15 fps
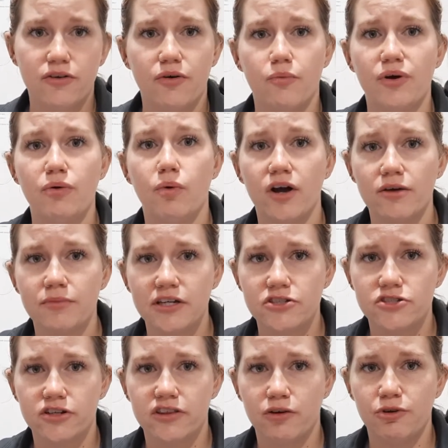We want to make
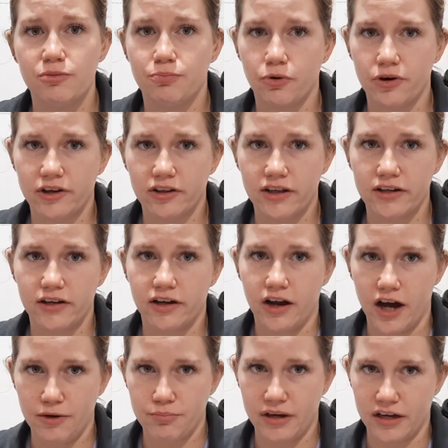sure that we boil it and
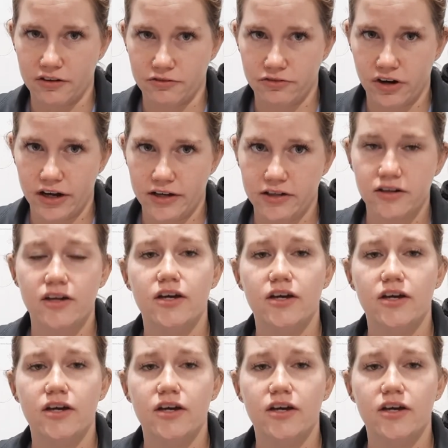not pan fry it.